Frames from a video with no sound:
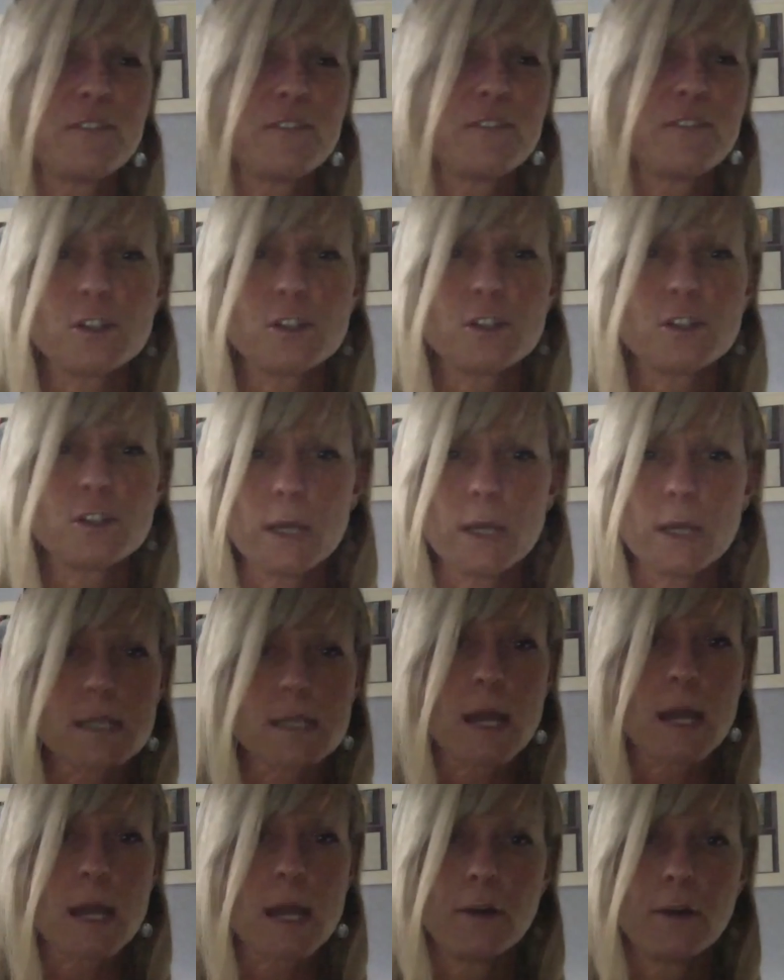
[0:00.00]
2 weeks, I
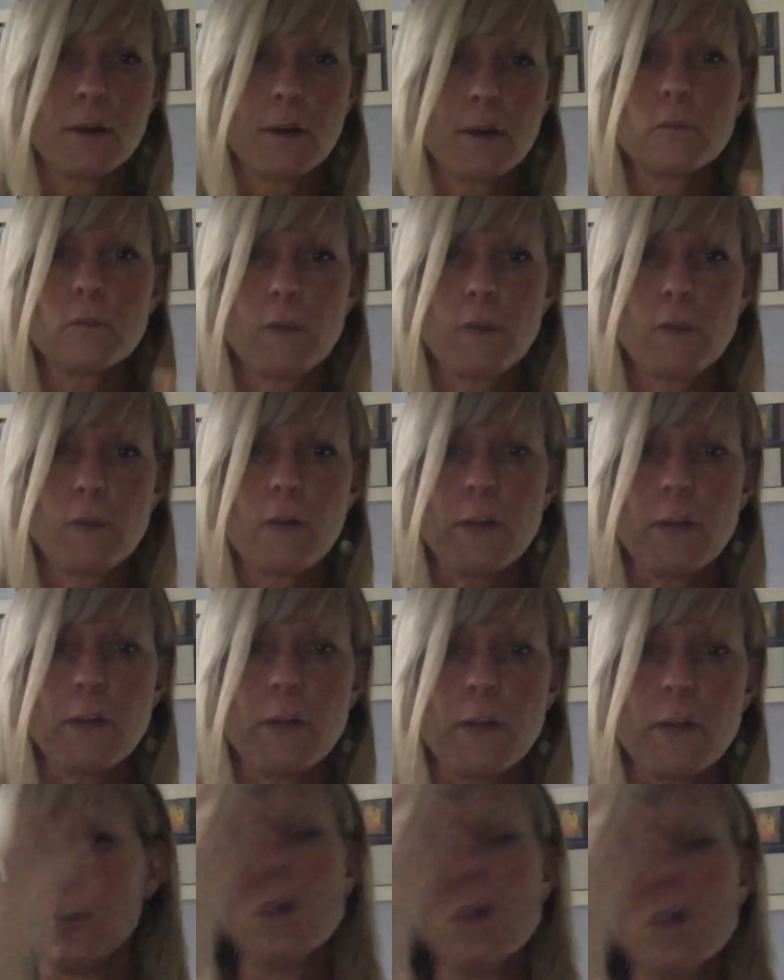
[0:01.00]
don't know, around there.
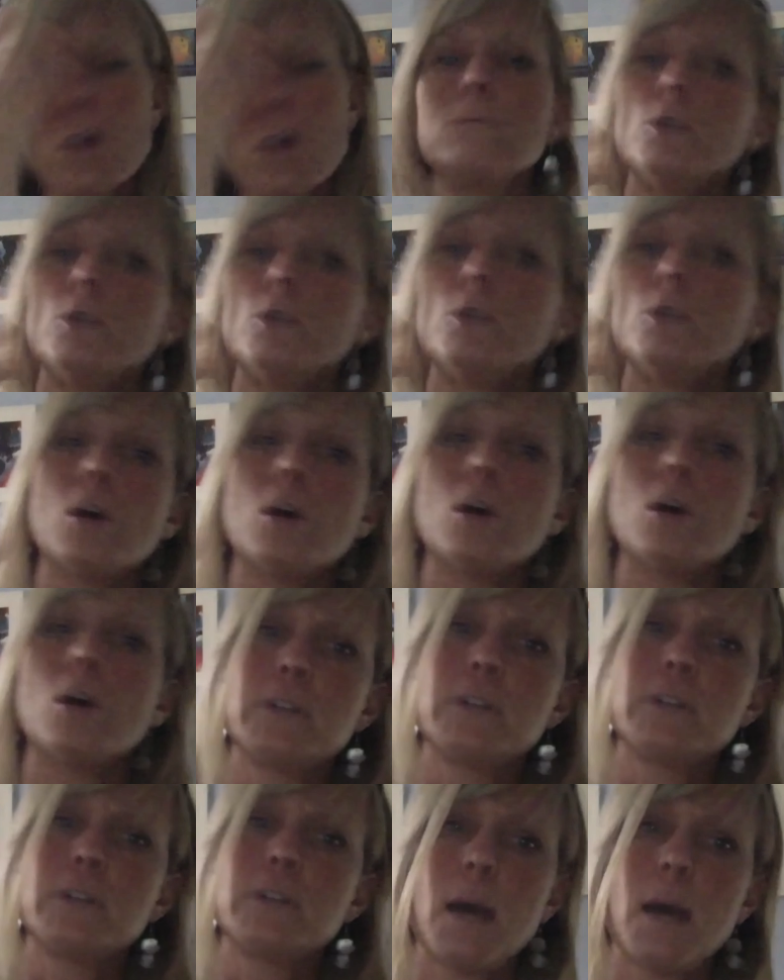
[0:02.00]
No, definitely
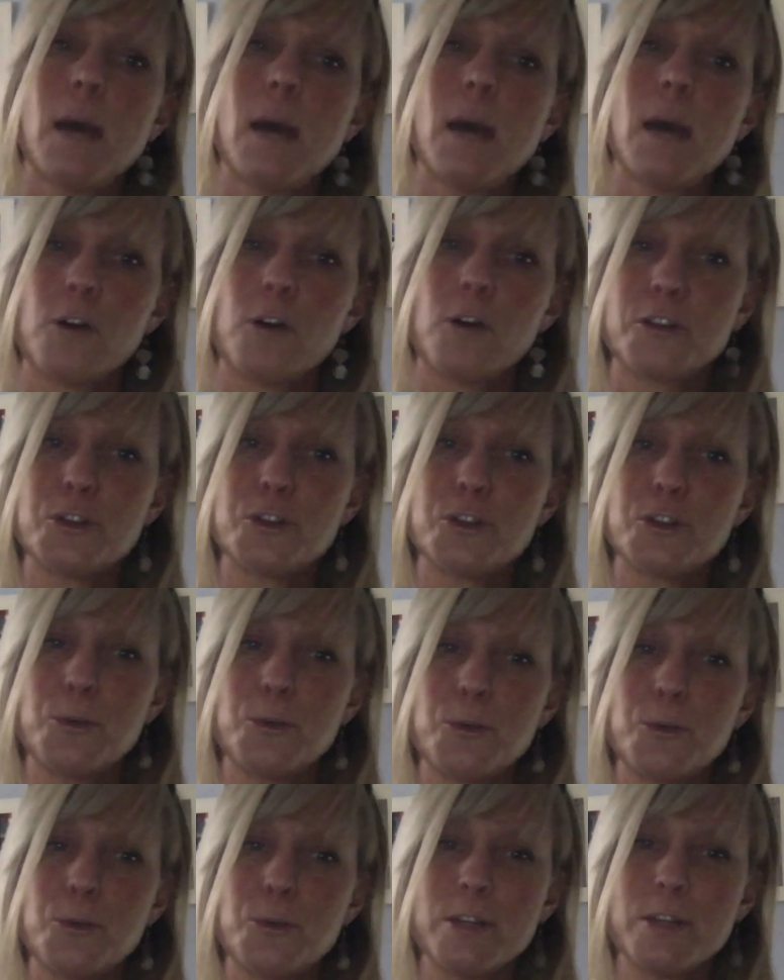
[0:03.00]
not longer than 2 weeks
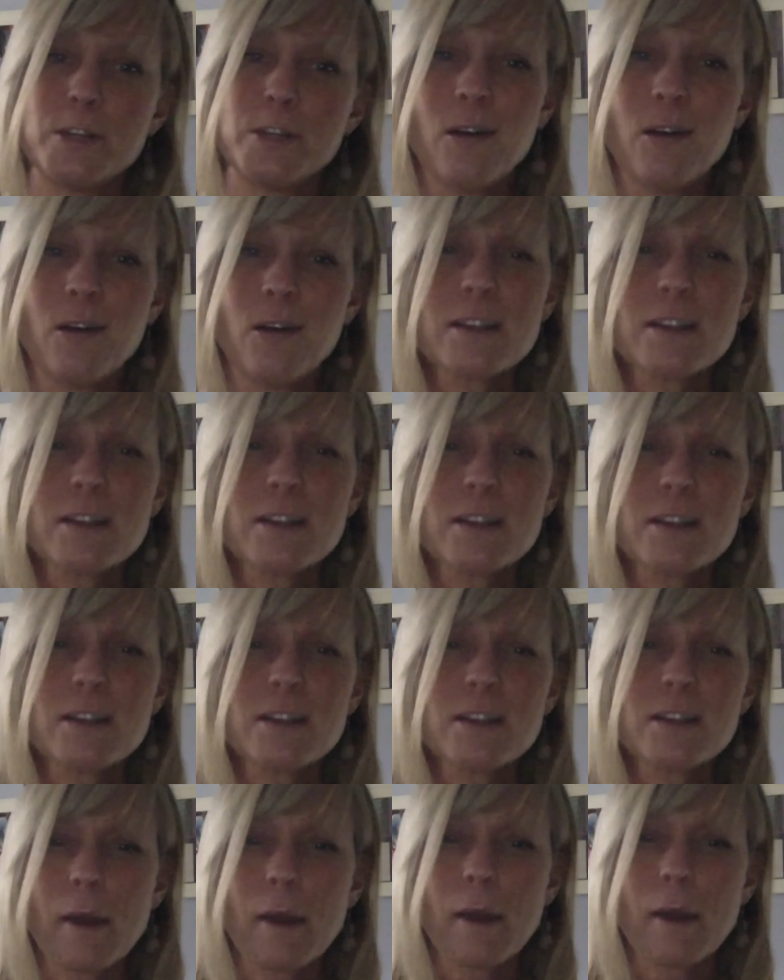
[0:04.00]
ago. I think it's been about a
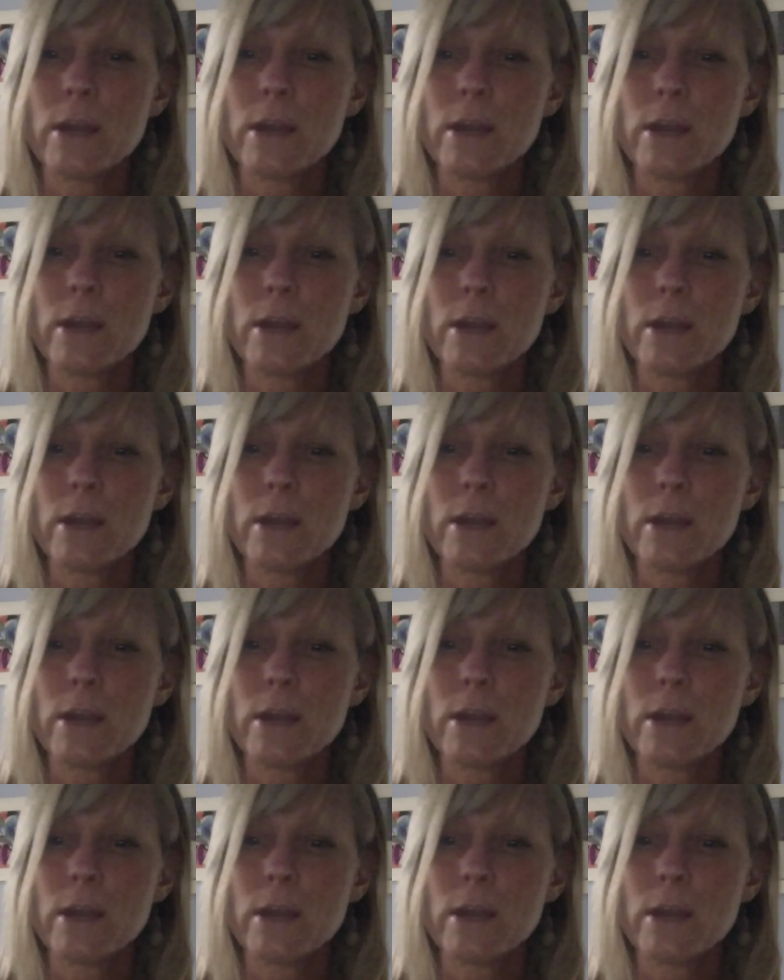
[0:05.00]
week and a half.